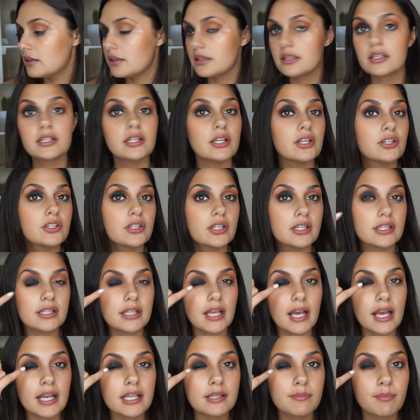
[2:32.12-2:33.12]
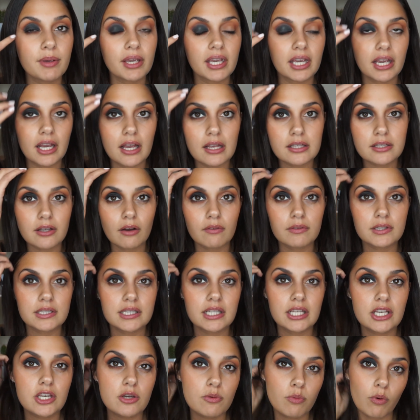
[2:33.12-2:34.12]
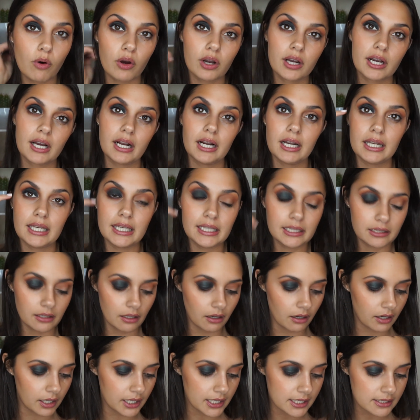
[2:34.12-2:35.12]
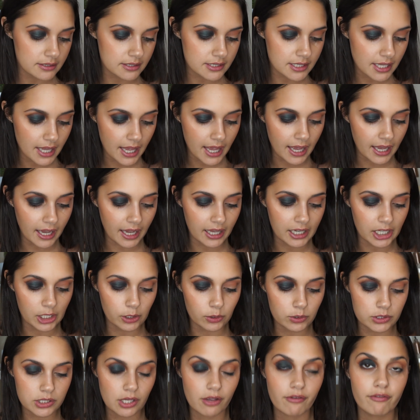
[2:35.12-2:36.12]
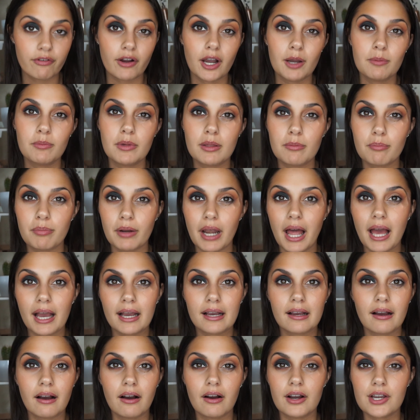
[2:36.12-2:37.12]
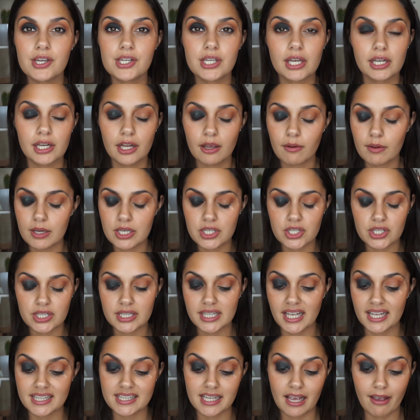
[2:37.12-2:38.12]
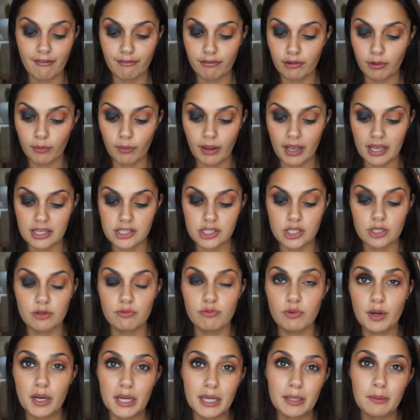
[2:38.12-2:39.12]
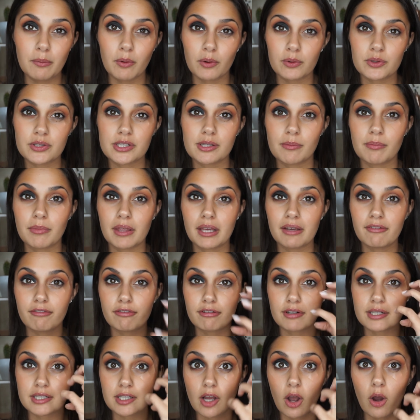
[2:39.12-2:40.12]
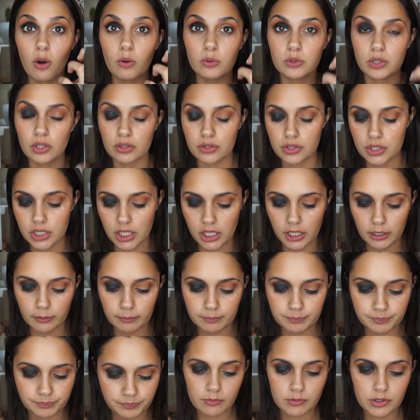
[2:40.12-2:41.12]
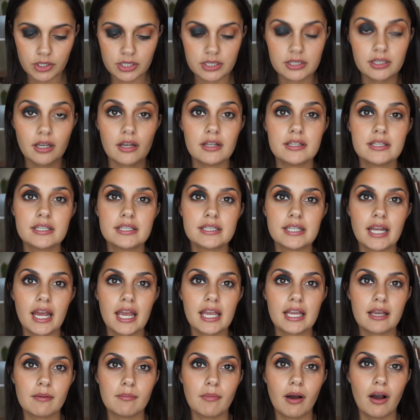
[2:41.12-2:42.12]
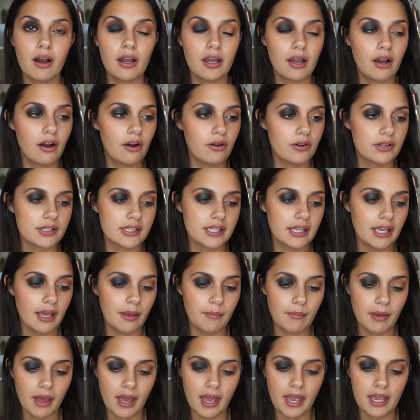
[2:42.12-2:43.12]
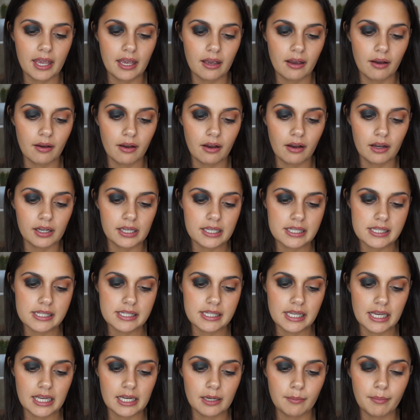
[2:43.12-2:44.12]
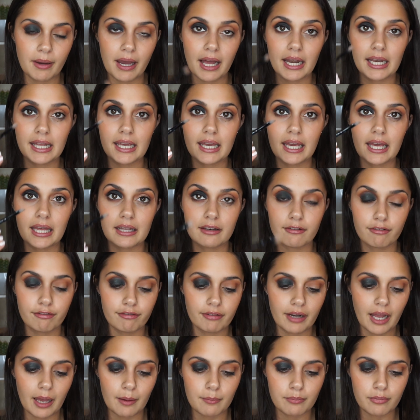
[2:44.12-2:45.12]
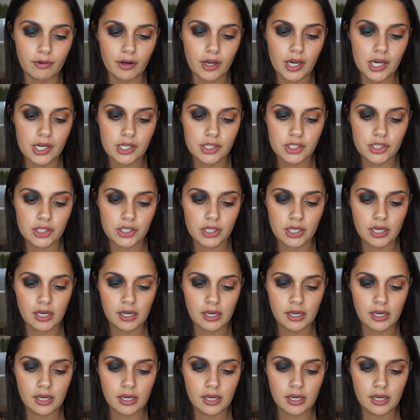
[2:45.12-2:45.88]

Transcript: such as this, because obviously you want clean lines, and I also find with black eyeshadow it just gets everywhere, so you really want something for it to hold on to. I'm just going to take my RCMA concealer palette and a flat brush,